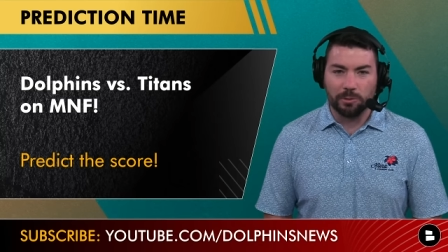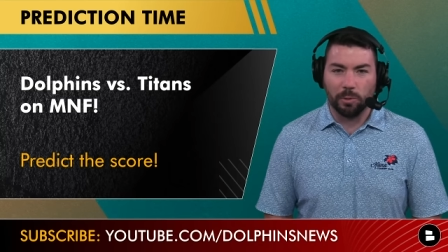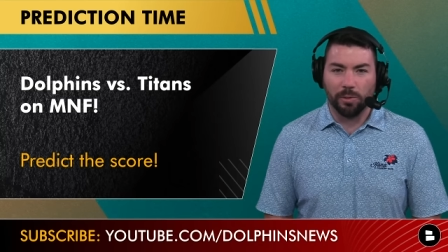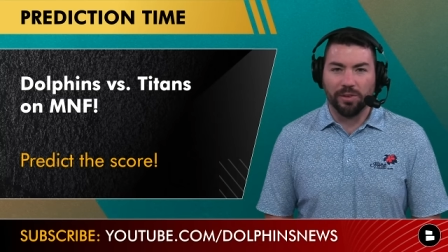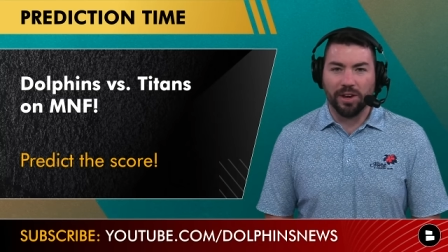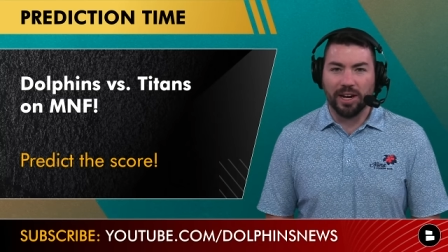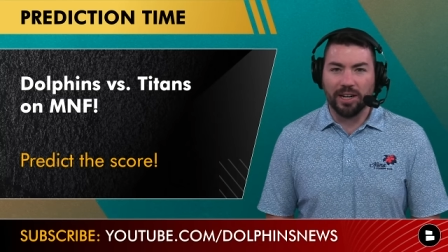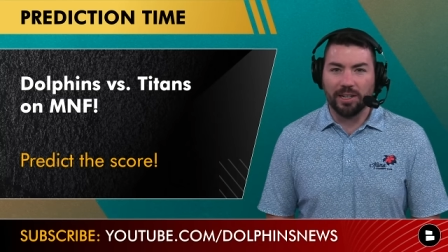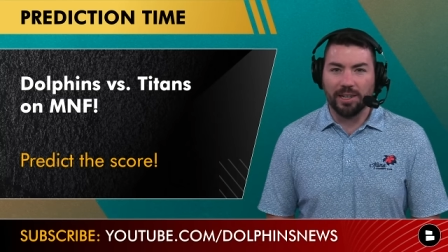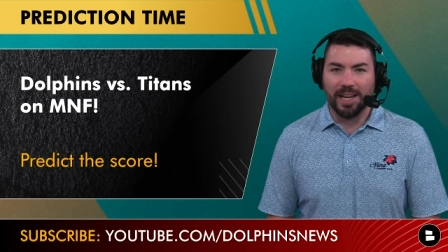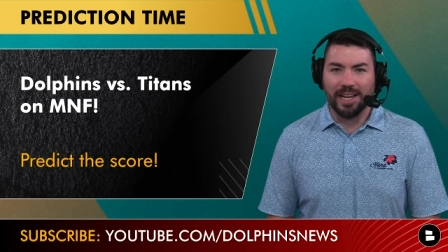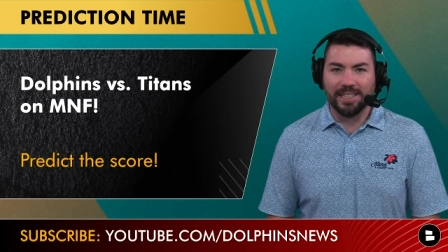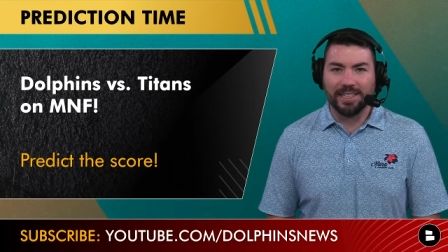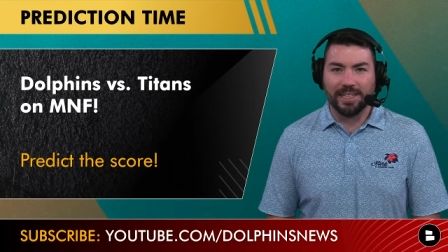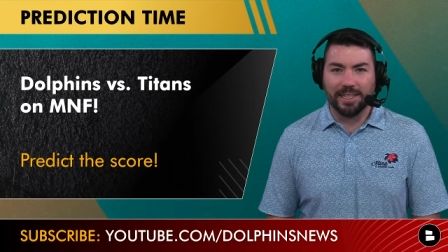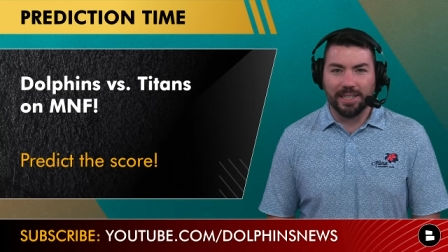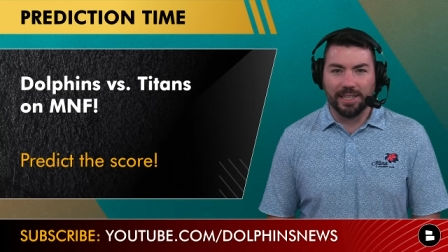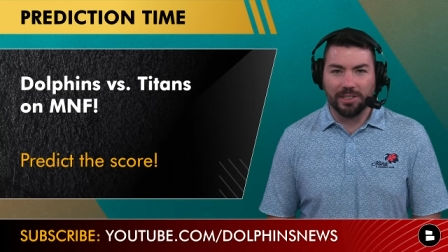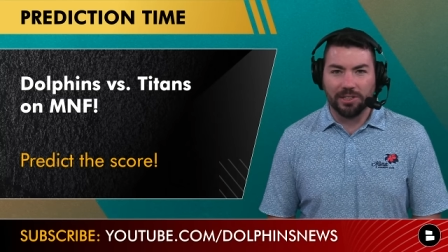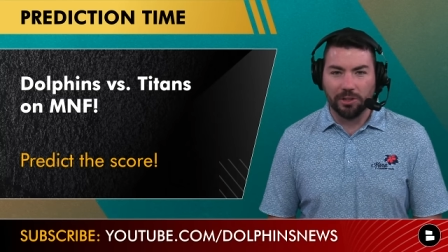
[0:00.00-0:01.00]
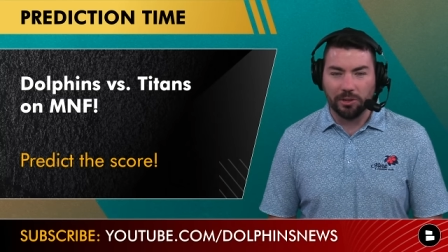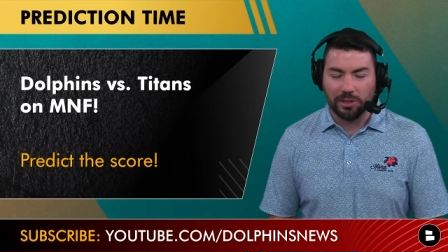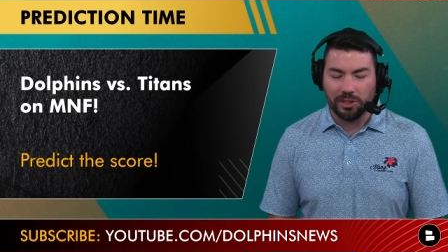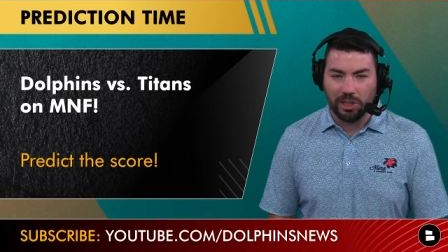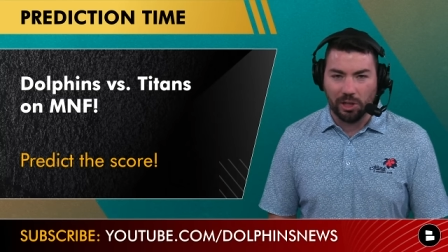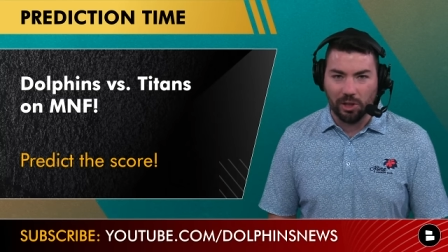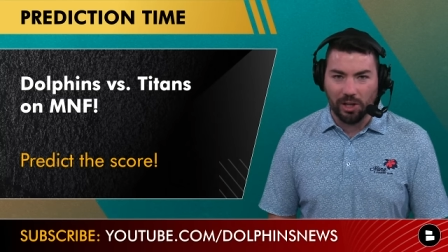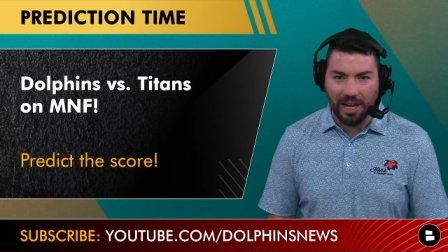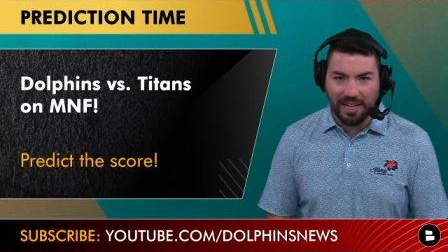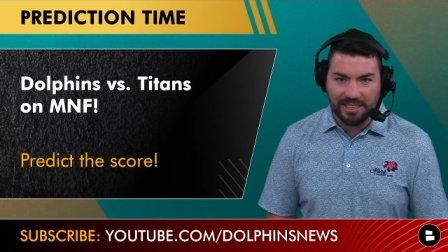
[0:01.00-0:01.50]
We've got a lot to get to,
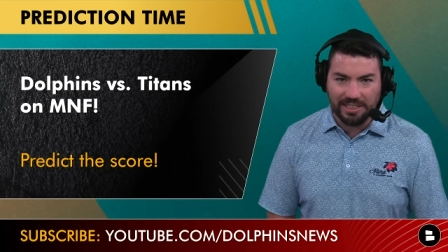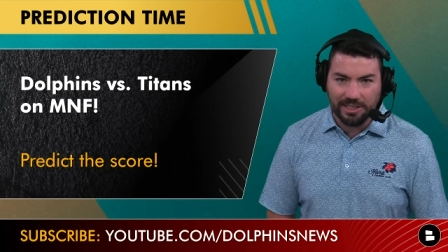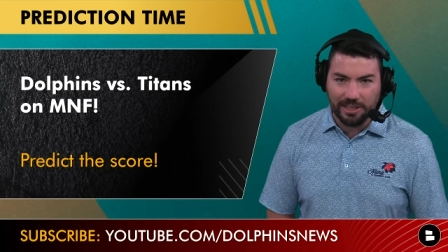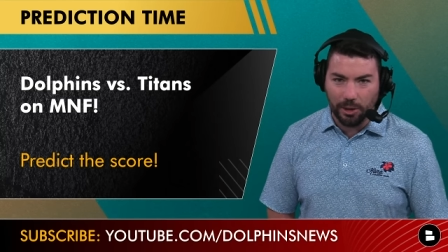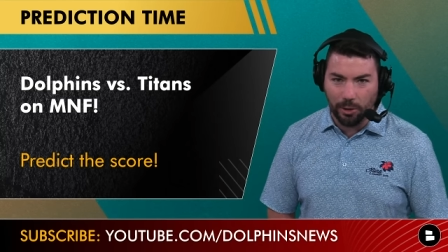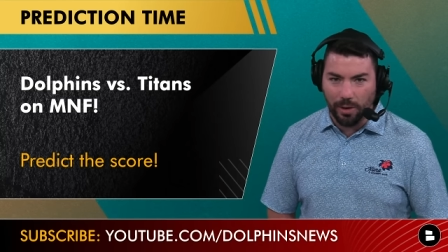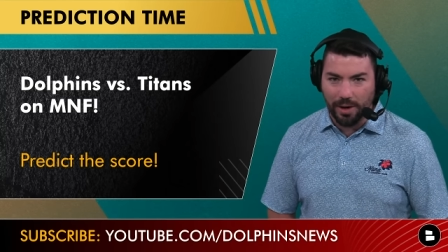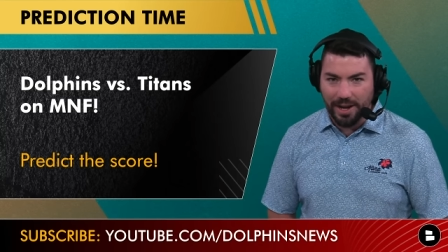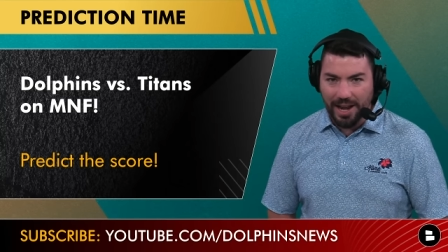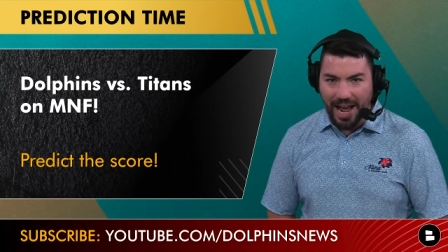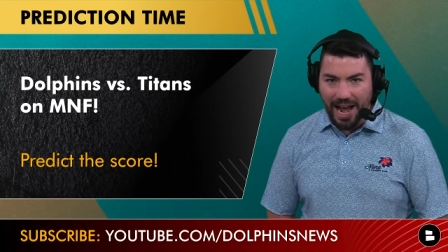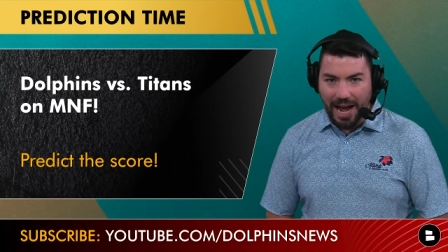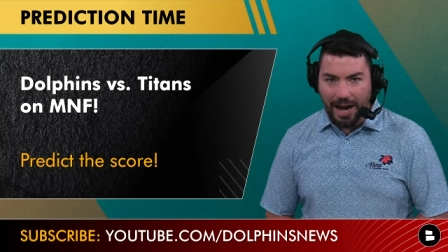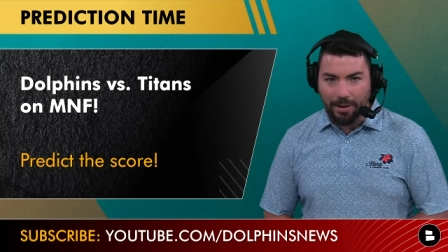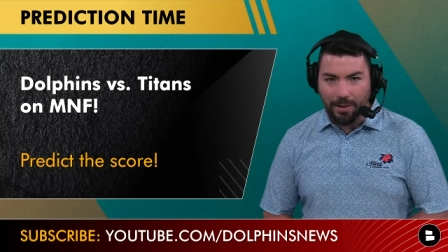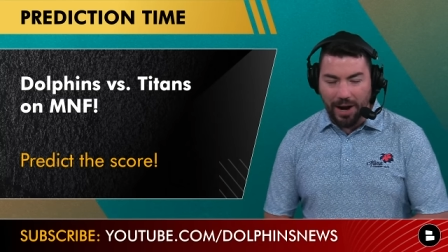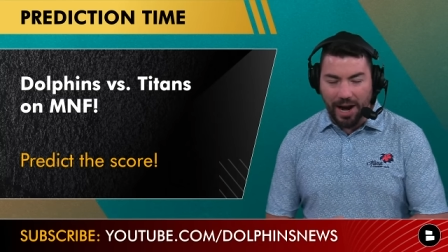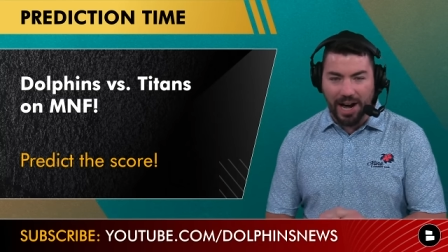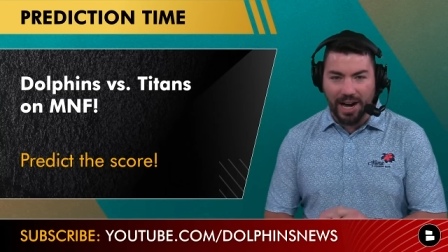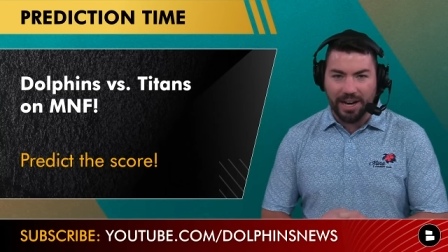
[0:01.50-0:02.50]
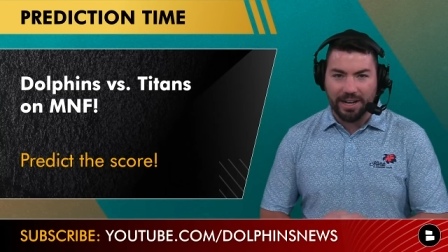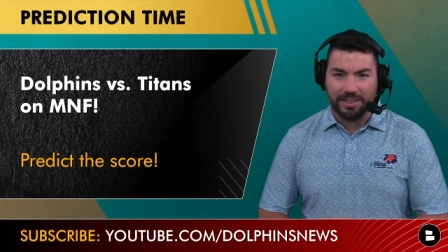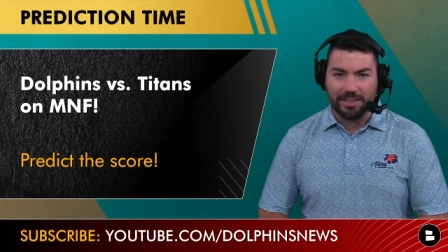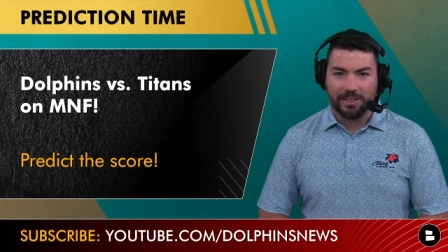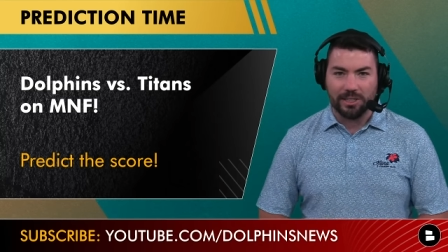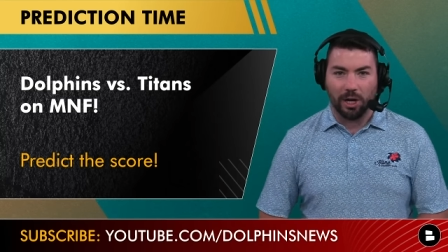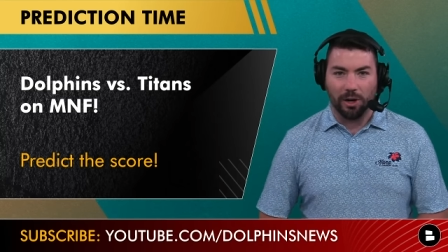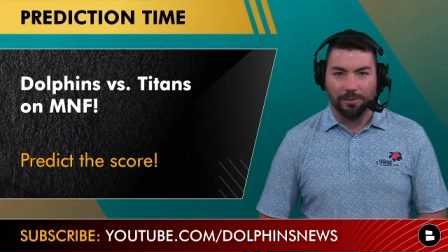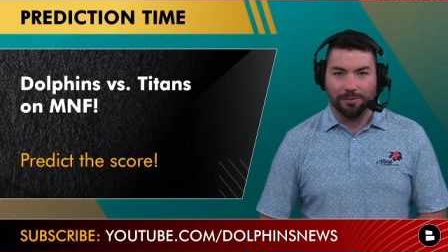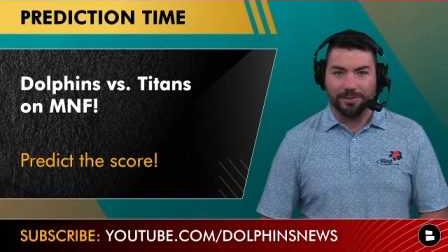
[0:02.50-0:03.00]
so let's do it now on
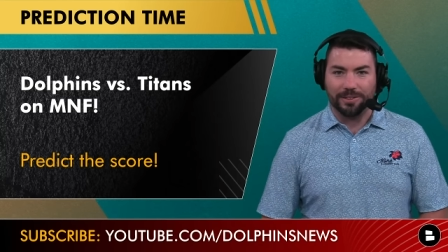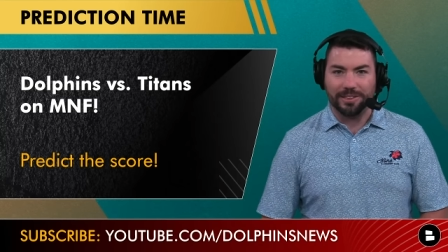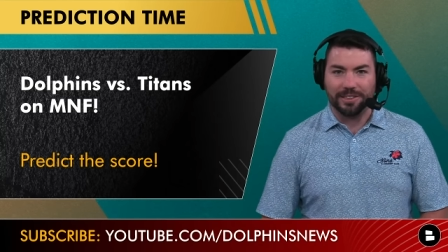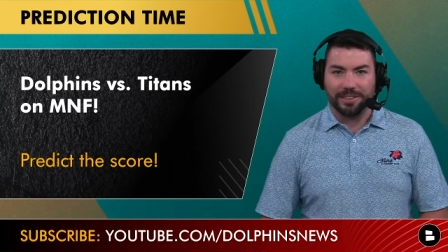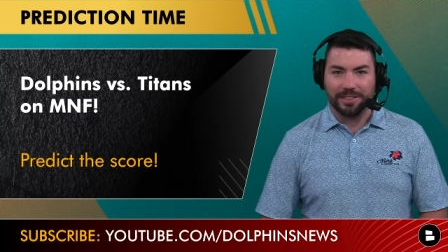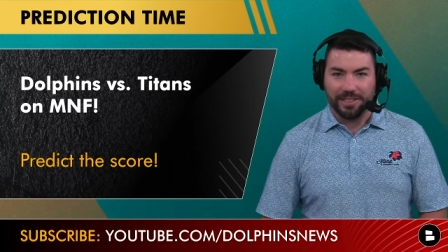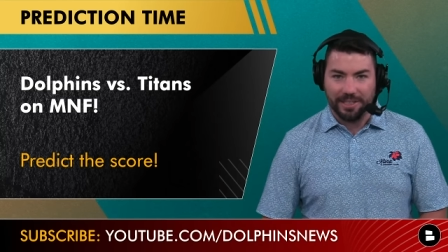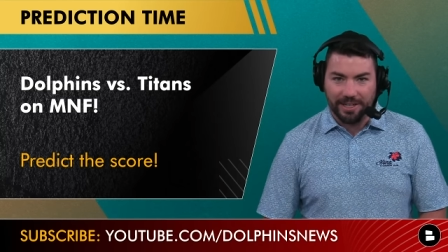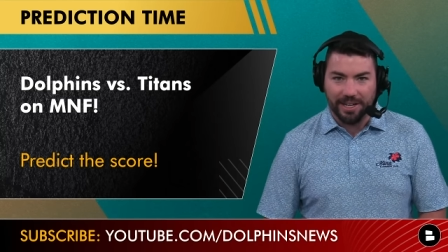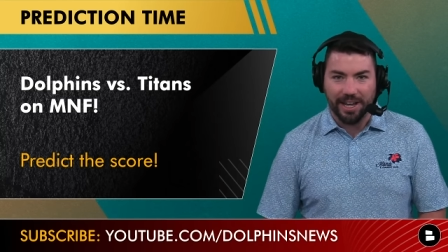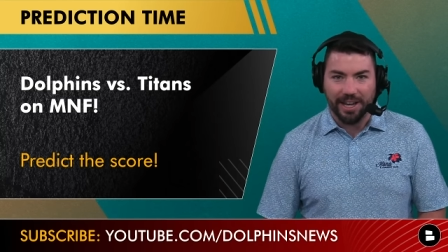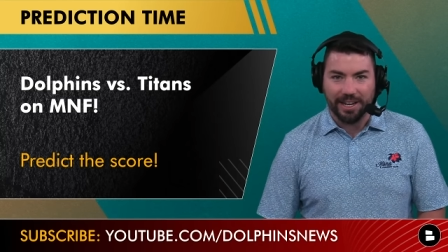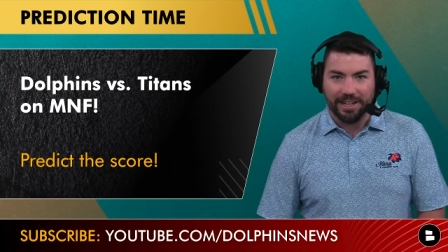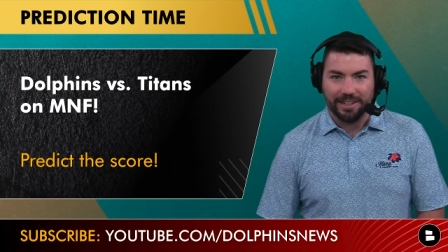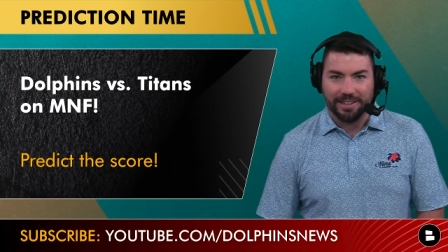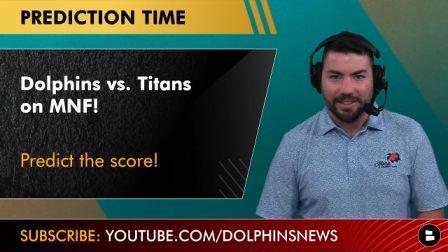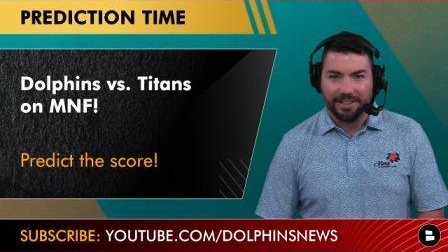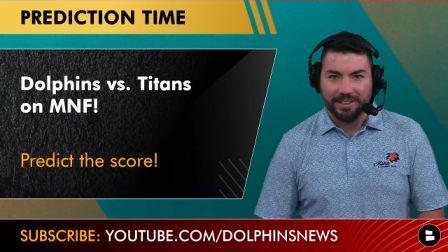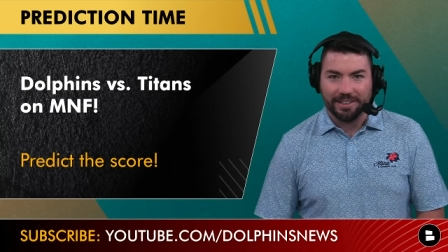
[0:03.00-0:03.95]
Dolphins Today.